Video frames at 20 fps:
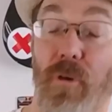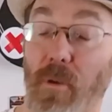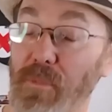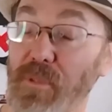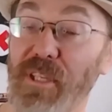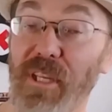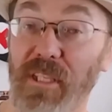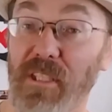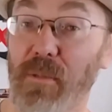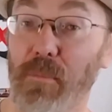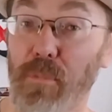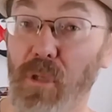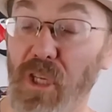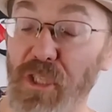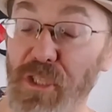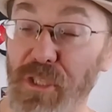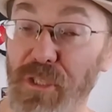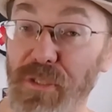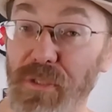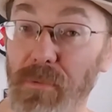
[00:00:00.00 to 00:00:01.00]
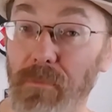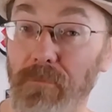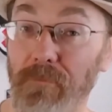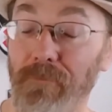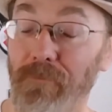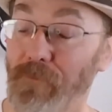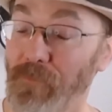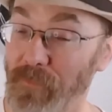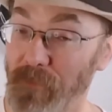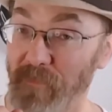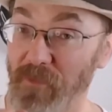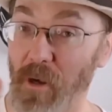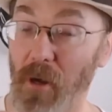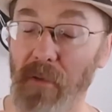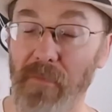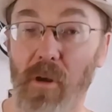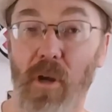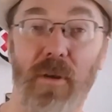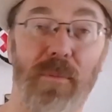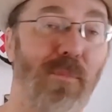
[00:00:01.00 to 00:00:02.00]
Drumsticks and brushes,
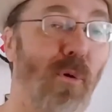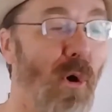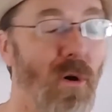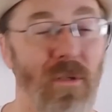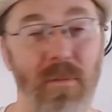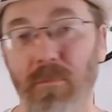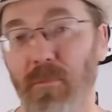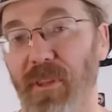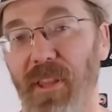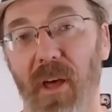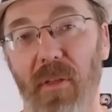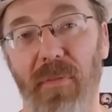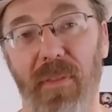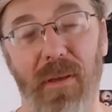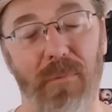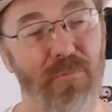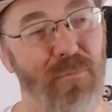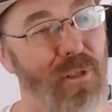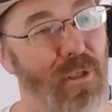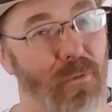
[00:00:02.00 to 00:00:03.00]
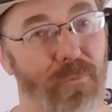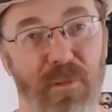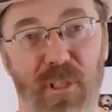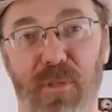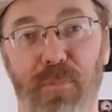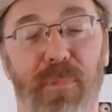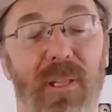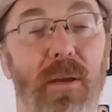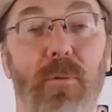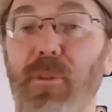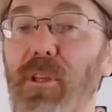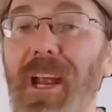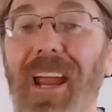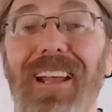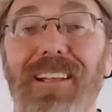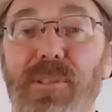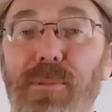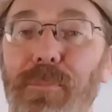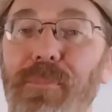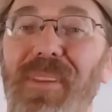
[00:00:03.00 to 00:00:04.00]
very, very important. Without them, you're just playing with
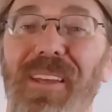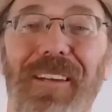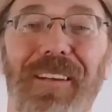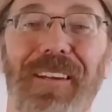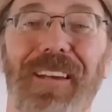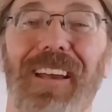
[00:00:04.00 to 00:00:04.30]
your hands.